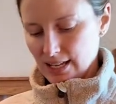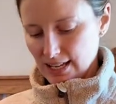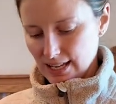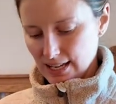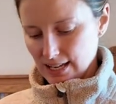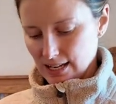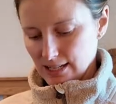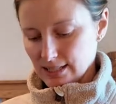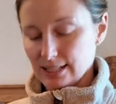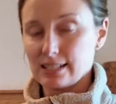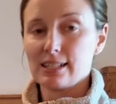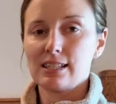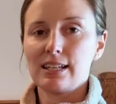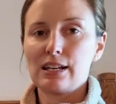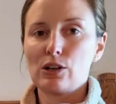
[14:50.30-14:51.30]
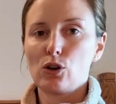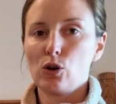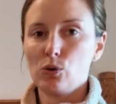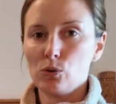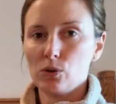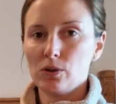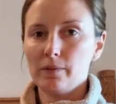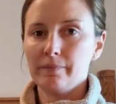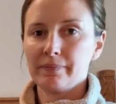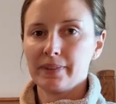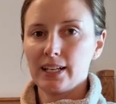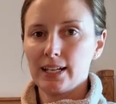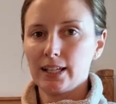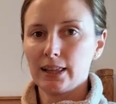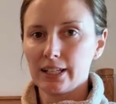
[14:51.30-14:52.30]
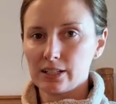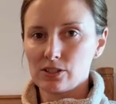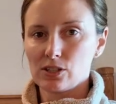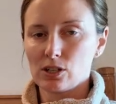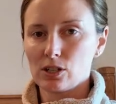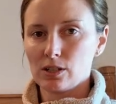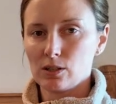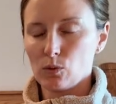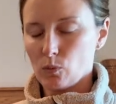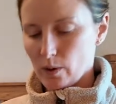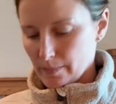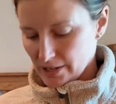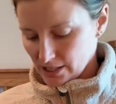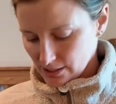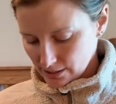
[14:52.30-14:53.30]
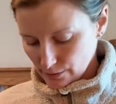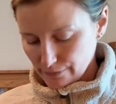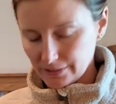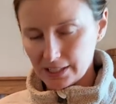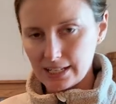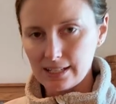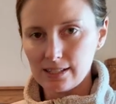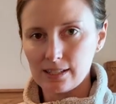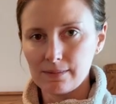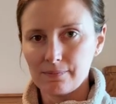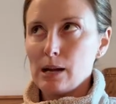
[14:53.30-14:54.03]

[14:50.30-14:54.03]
And this is the Cool Elixir Women's Fleece.